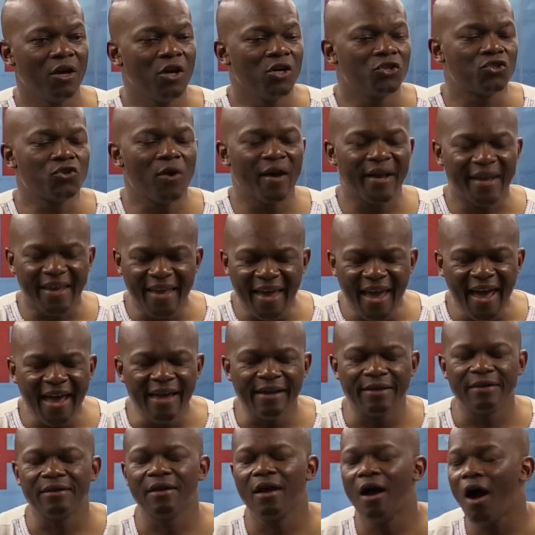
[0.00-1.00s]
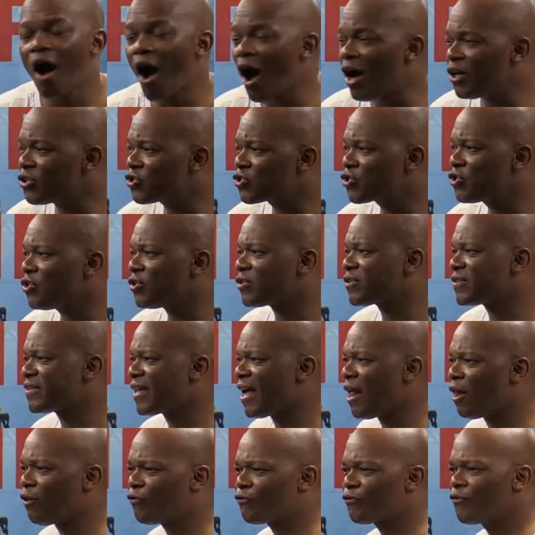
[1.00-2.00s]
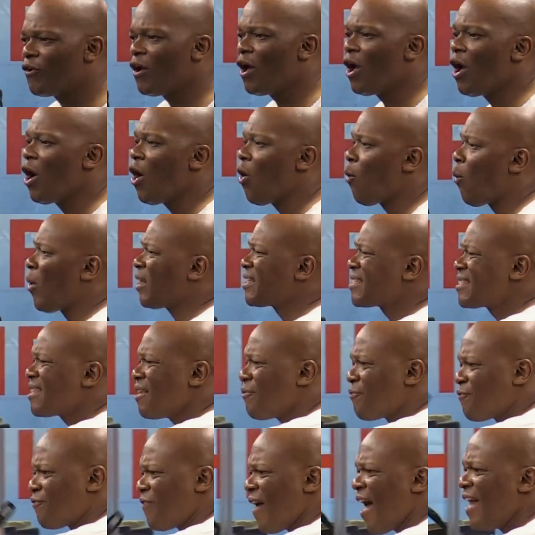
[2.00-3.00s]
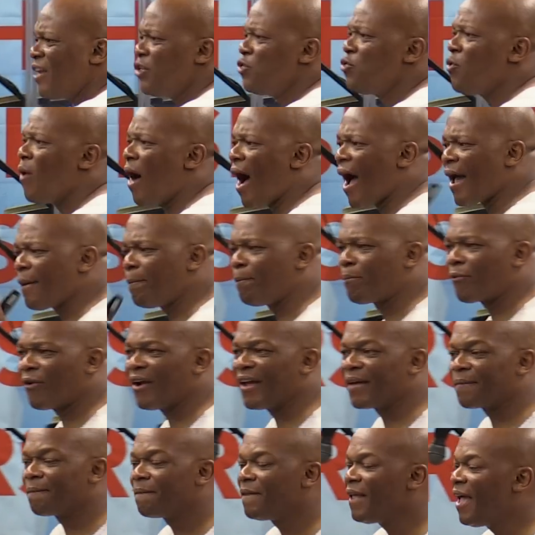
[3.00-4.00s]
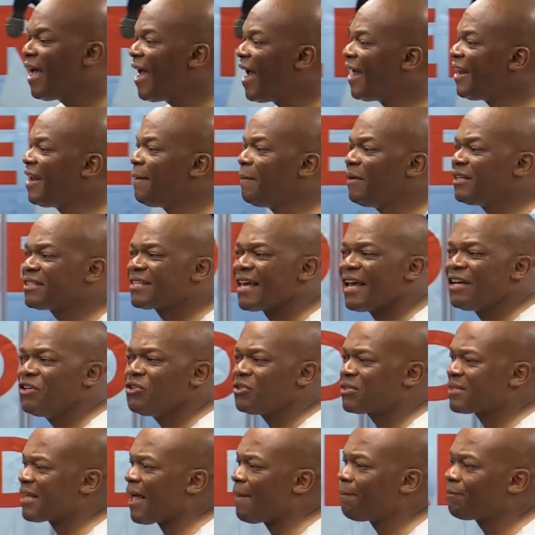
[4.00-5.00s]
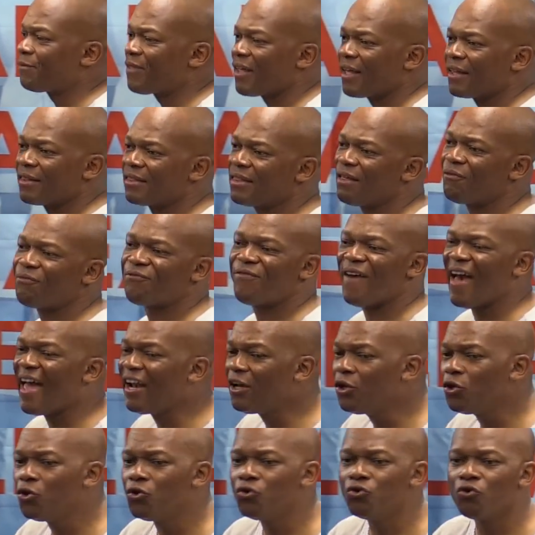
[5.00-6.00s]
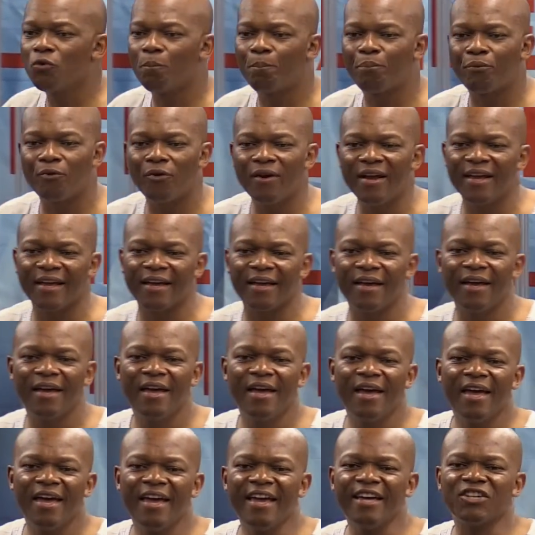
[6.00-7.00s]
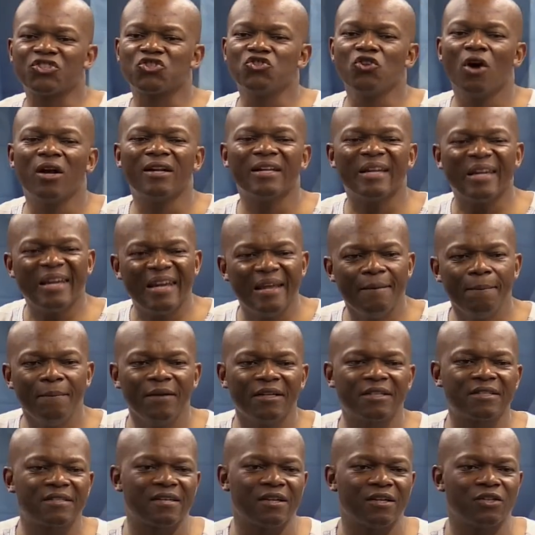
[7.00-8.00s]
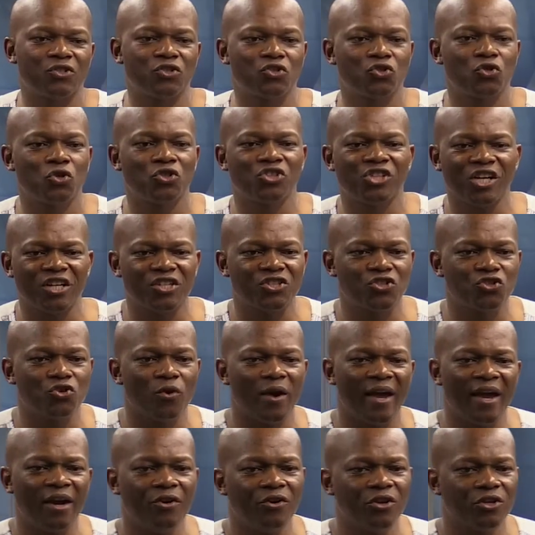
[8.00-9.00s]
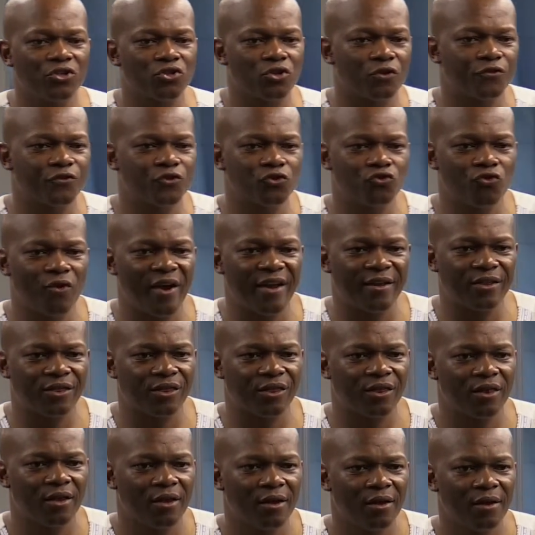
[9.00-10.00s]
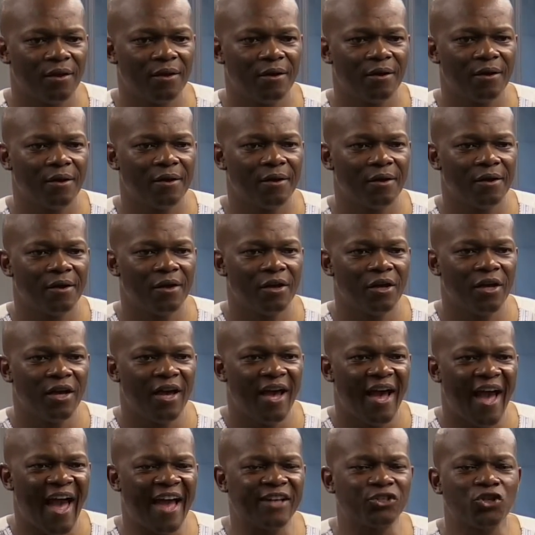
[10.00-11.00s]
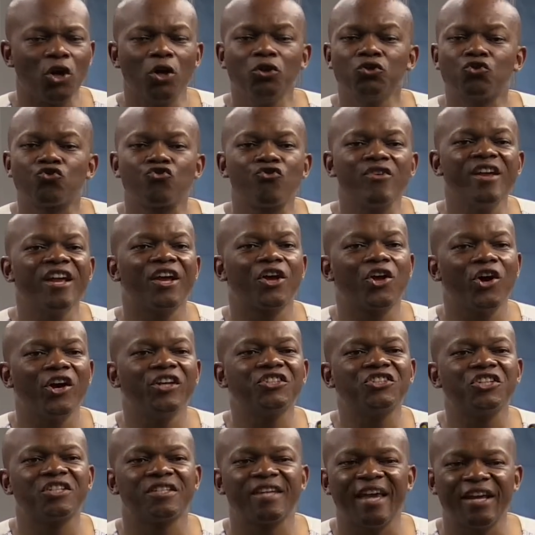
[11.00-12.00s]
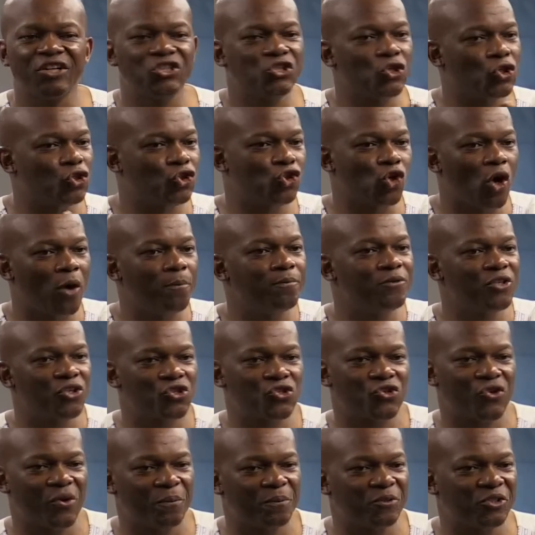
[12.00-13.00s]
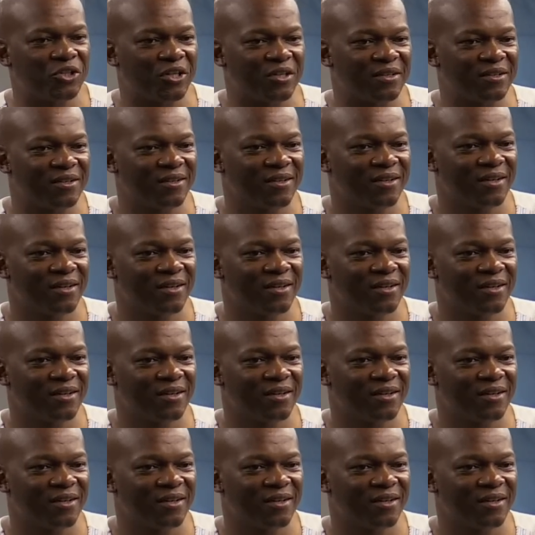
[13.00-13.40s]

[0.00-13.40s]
So again, ask yourself, what's the value I bring? And let me tell you something. The value you bring is not limited to just your areas of strength. And don't regurgitate your job description.